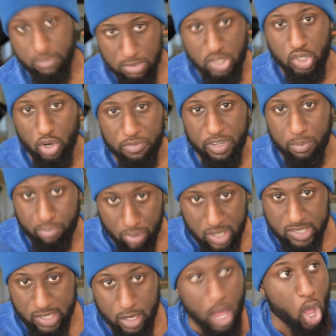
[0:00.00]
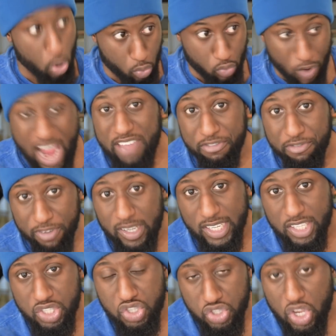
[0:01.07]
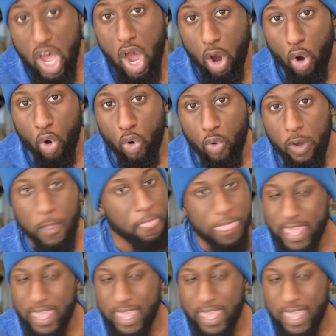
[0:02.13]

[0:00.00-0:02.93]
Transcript: serving prison, rightfully so,